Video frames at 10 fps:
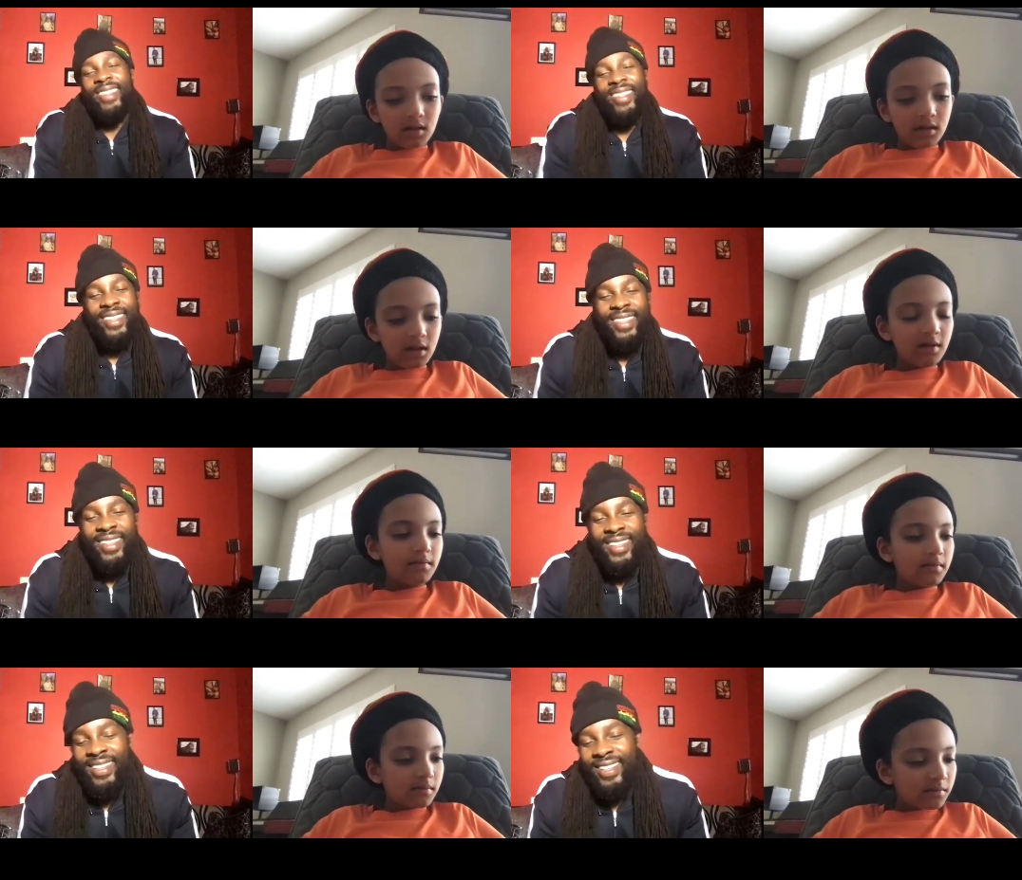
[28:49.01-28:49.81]
Speaker 1: Yep.
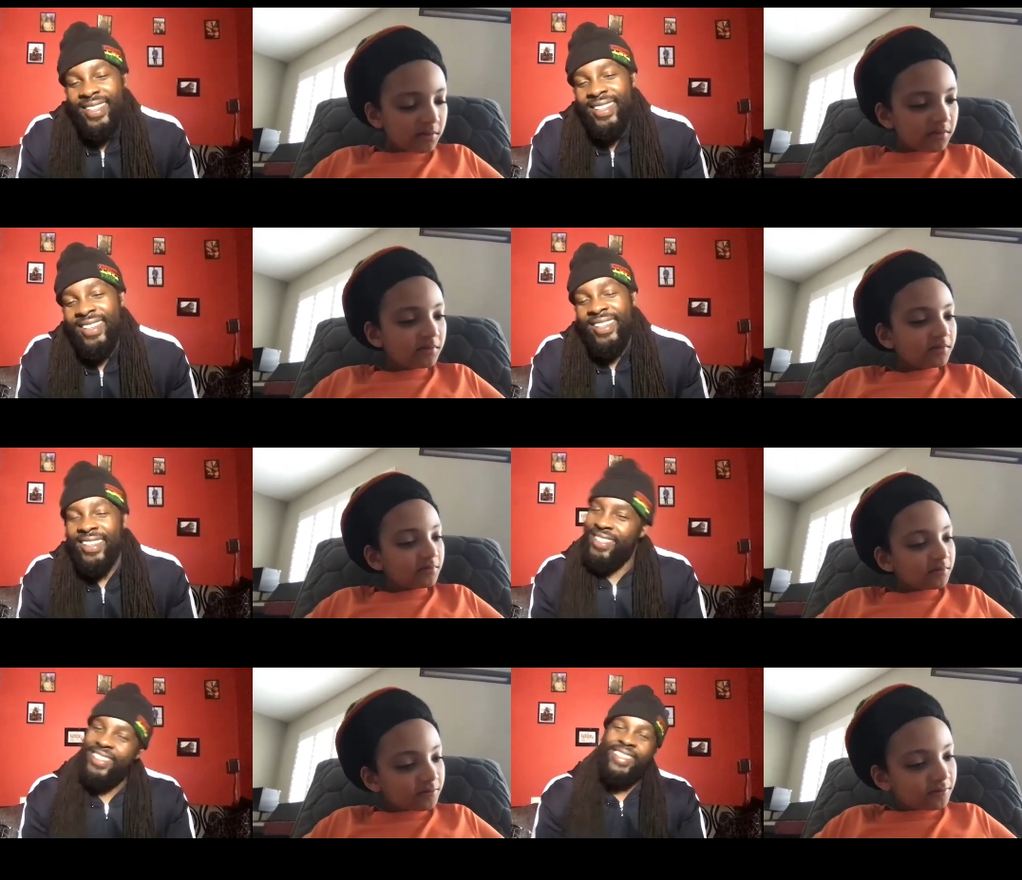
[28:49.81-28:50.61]

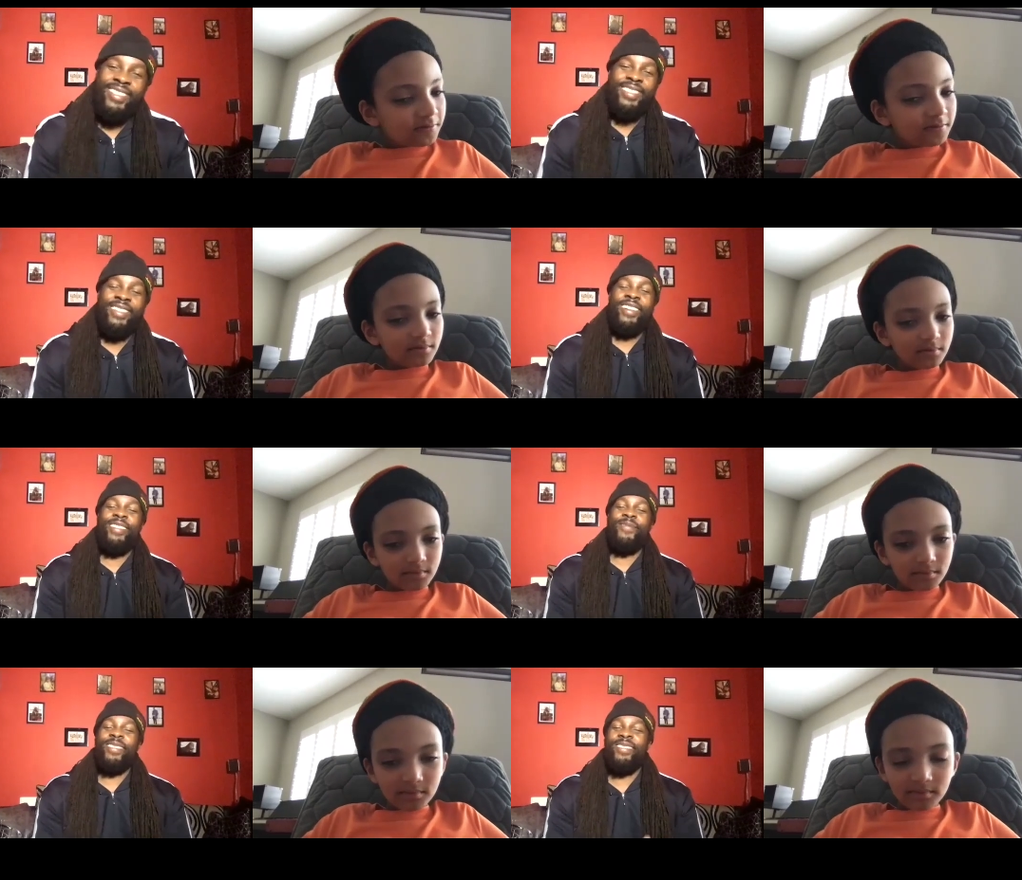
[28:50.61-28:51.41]
That's
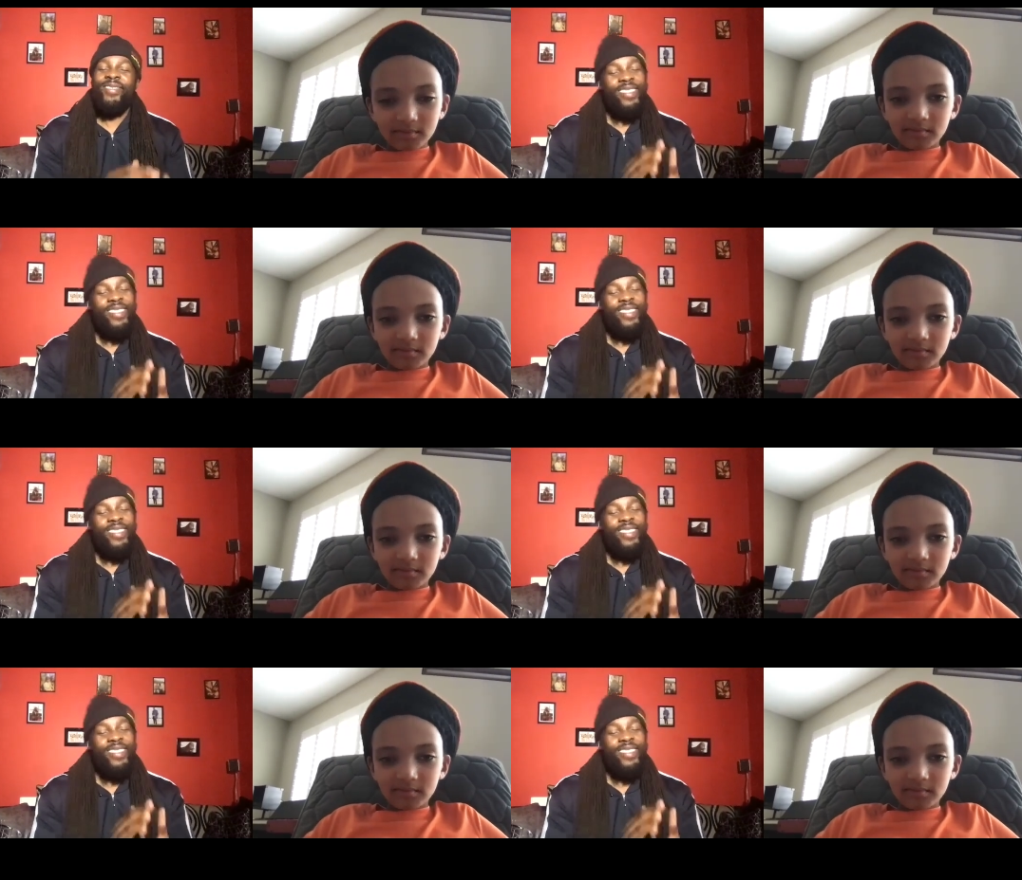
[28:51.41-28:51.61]
incredible.